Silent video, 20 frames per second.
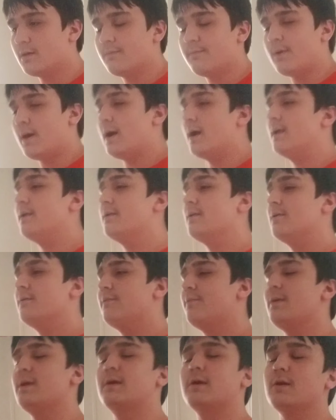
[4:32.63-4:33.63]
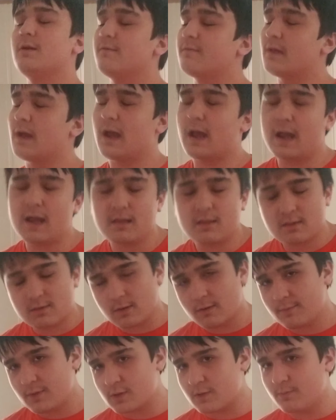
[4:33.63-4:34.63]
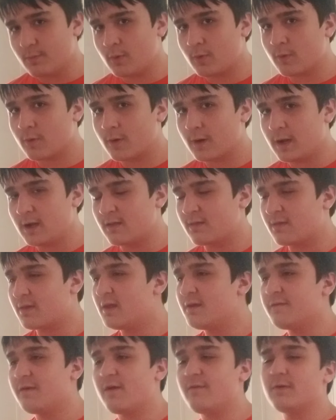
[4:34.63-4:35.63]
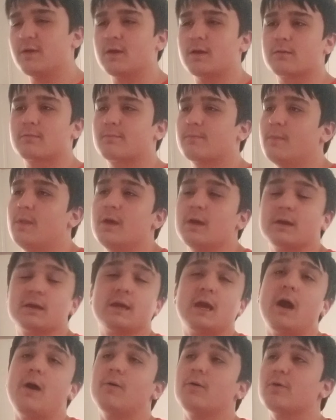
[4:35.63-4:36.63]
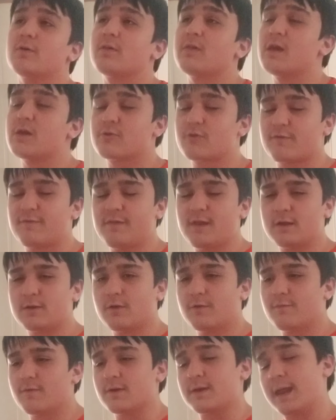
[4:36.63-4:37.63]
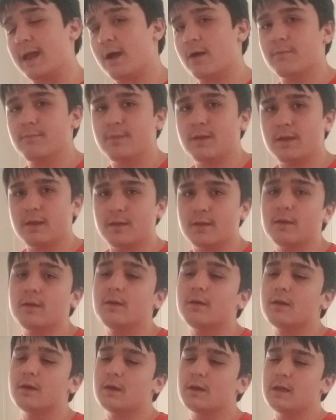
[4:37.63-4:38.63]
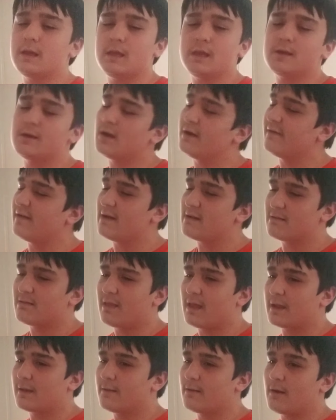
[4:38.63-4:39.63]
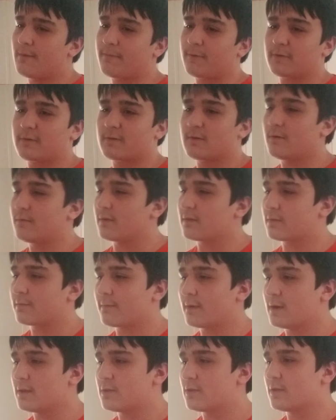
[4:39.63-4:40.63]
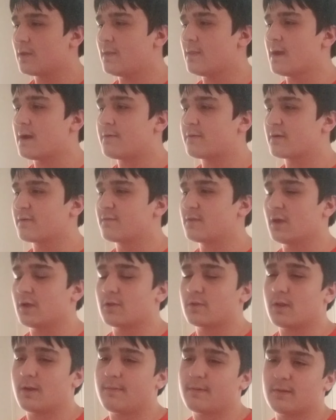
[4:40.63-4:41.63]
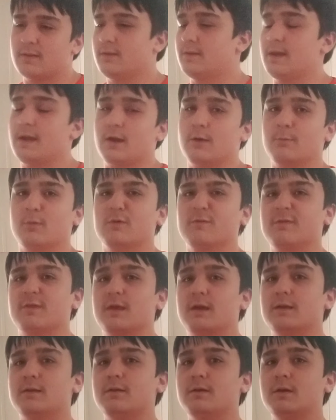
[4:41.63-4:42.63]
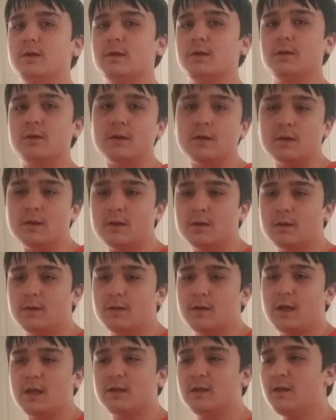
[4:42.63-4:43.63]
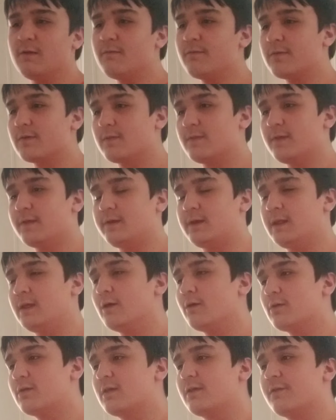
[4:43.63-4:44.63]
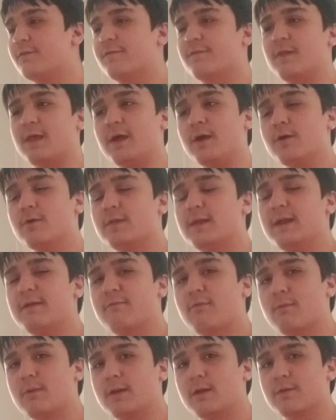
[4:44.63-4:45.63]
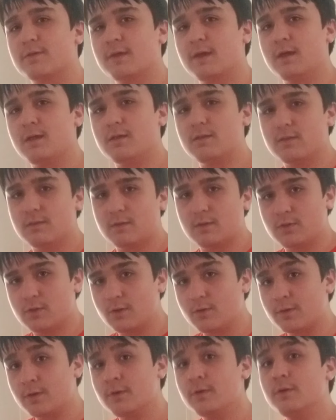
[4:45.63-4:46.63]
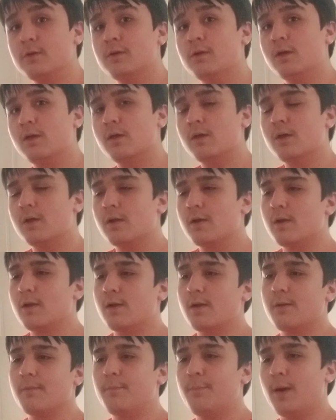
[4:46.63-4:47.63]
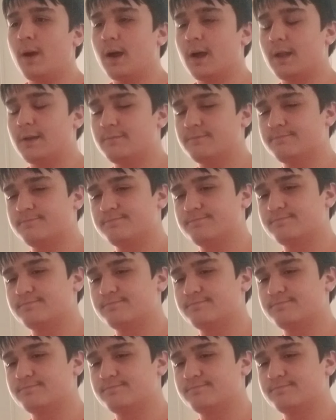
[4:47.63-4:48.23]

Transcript: But we could have had so much more. And instead of having a counter/reflector for down B, he could have had a persona switch, and that would have changed up his entire moveset. It gives the DLC flair that everyone else has to Joker, but